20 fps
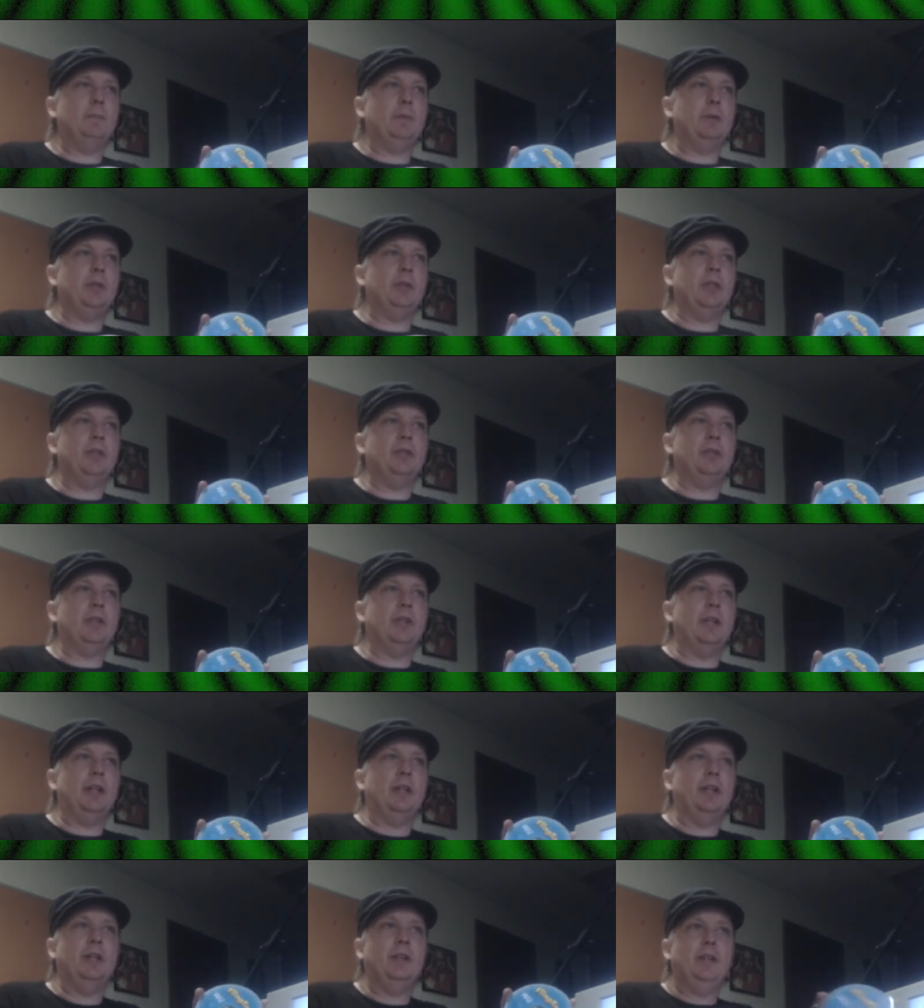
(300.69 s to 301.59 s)
but just
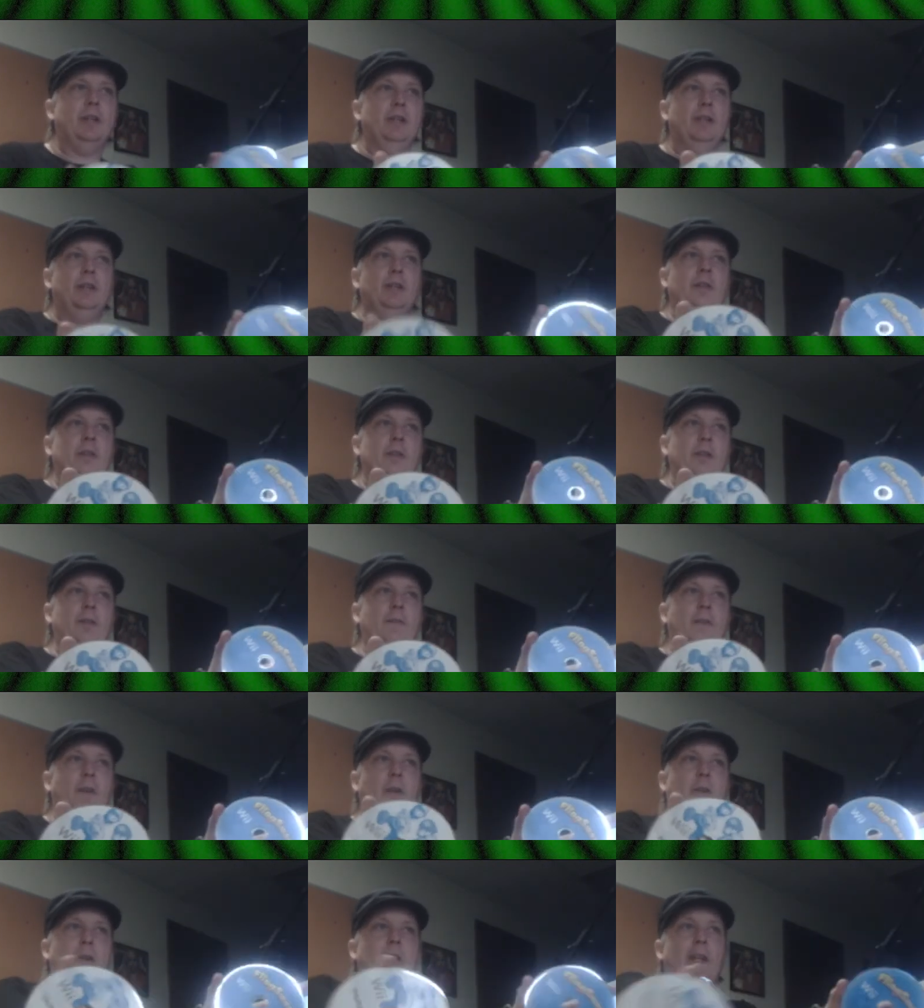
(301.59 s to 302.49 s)
uh, you've earned